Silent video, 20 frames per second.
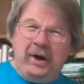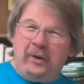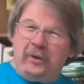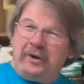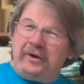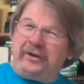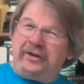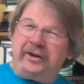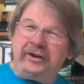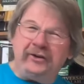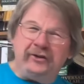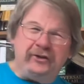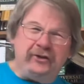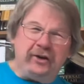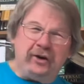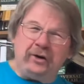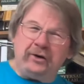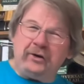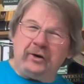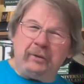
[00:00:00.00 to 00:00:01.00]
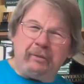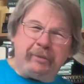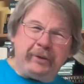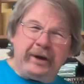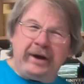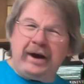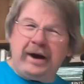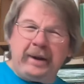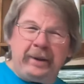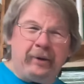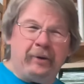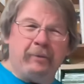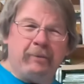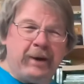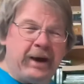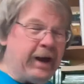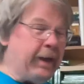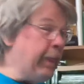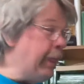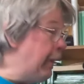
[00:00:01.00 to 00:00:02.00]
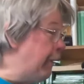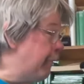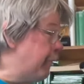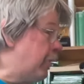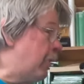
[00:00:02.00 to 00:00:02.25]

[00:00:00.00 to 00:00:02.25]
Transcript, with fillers: with the Gioco Piano, man. And I'm